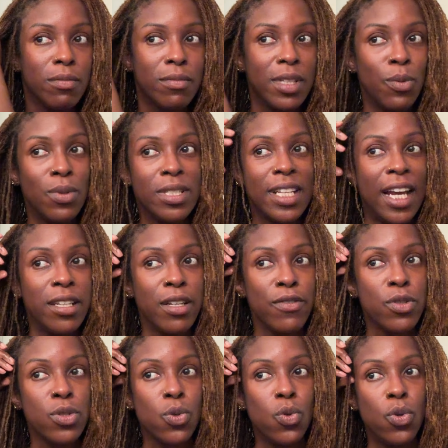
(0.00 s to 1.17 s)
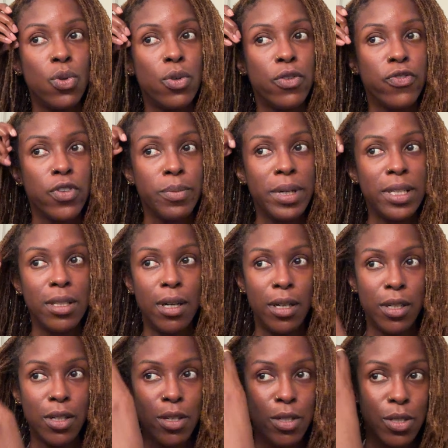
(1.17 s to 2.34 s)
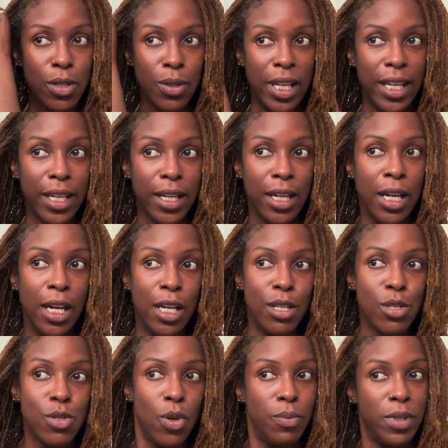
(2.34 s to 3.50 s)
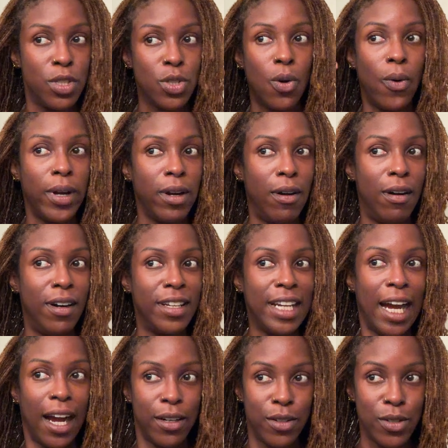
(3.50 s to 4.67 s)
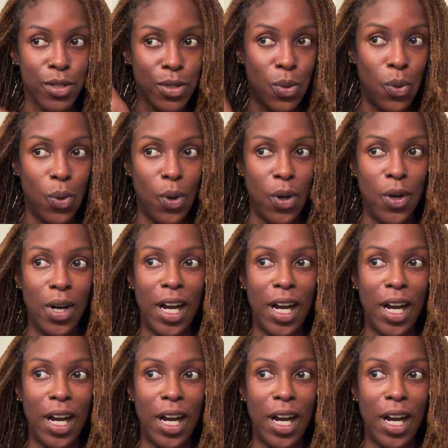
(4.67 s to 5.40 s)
It was the end of school for my daughter, so like so much going on at her school.